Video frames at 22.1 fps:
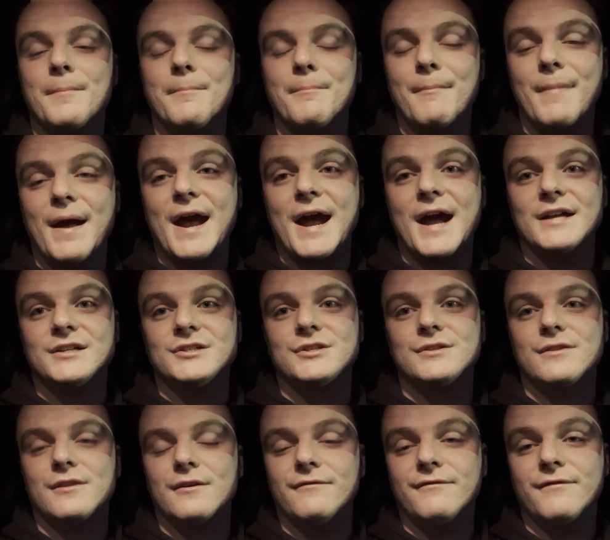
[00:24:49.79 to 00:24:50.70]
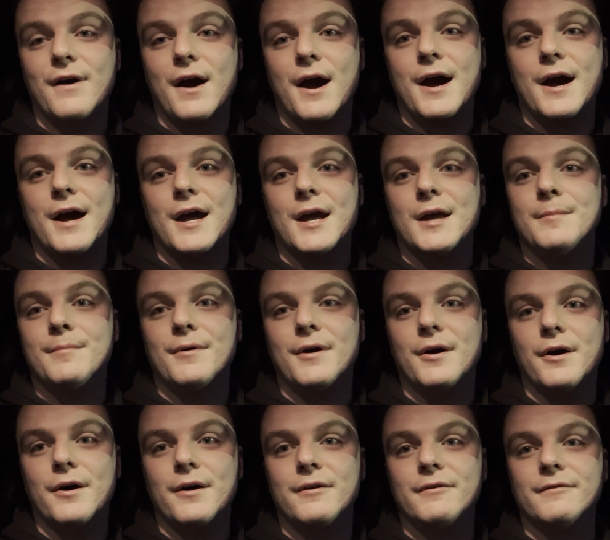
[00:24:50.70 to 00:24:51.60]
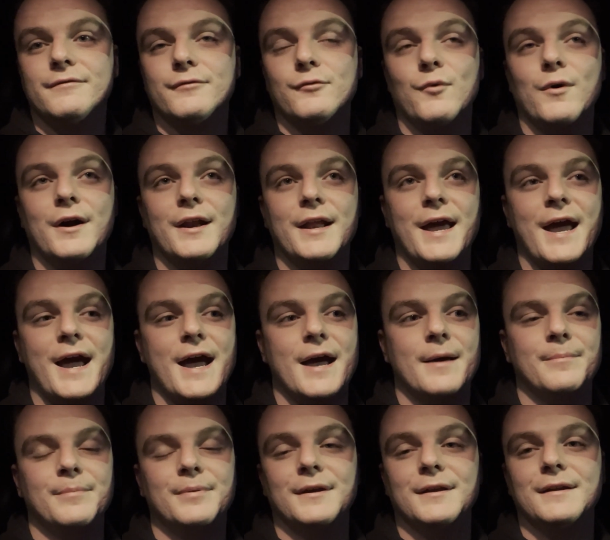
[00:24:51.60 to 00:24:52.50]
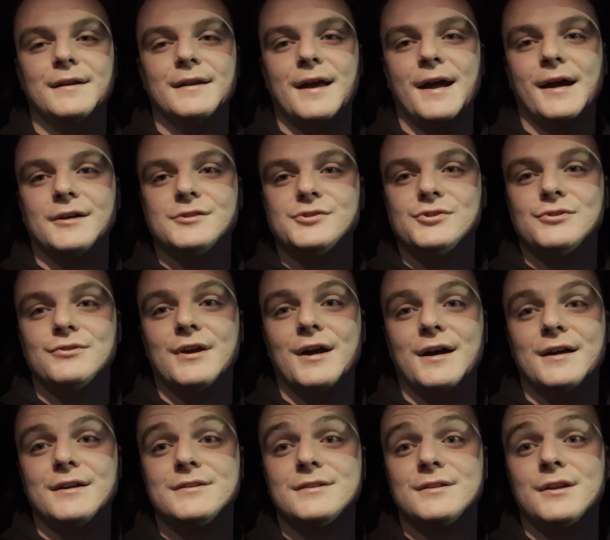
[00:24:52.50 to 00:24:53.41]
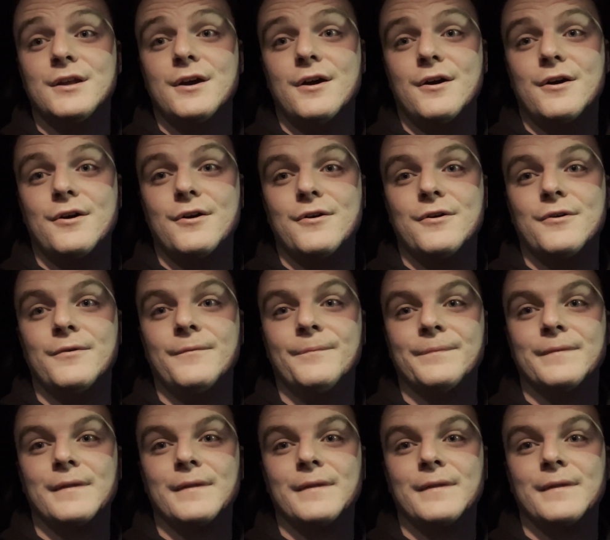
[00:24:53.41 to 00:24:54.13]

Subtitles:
match the vibe of what happened. As you guys know,